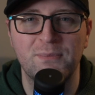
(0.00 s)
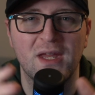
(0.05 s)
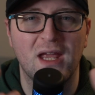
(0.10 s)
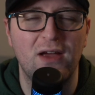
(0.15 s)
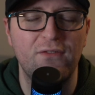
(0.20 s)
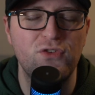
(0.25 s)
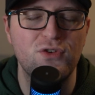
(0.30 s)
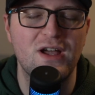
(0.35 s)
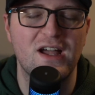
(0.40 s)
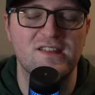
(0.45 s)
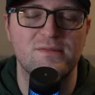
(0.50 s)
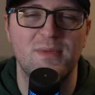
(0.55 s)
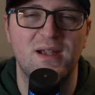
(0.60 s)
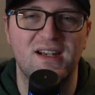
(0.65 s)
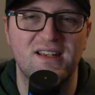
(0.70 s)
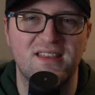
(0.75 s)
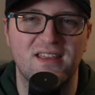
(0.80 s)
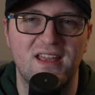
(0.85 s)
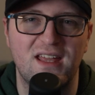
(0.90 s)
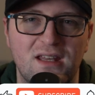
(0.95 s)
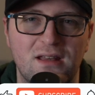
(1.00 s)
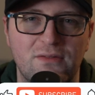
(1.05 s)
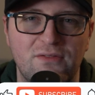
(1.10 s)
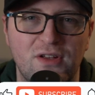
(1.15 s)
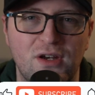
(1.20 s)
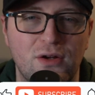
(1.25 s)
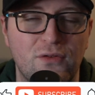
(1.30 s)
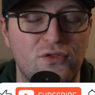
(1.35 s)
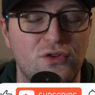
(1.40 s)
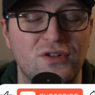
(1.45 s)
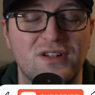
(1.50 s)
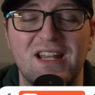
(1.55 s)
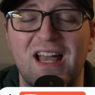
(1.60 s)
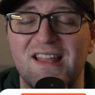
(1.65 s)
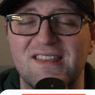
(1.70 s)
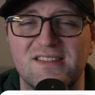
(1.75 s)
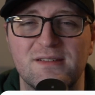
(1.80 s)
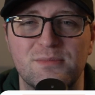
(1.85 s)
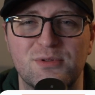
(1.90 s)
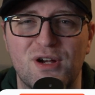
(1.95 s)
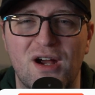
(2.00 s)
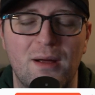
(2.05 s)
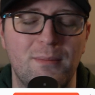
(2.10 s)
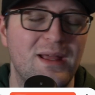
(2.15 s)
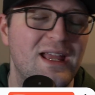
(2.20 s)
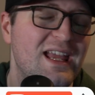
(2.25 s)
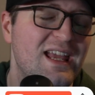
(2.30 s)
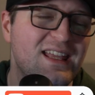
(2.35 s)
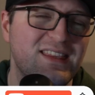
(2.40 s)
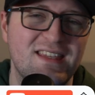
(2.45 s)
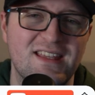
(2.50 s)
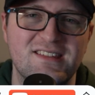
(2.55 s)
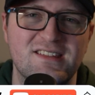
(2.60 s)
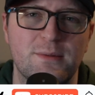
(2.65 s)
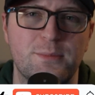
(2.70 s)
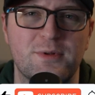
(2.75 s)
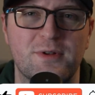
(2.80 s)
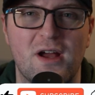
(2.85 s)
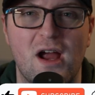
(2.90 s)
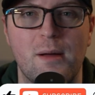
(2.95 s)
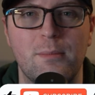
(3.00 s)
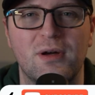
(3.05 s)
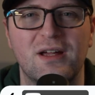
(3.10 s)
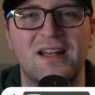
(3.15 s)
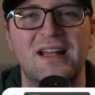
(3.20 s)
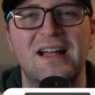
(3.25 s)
If you guys made it to the end of the video, if you're not subscribed, hit that subscribe button.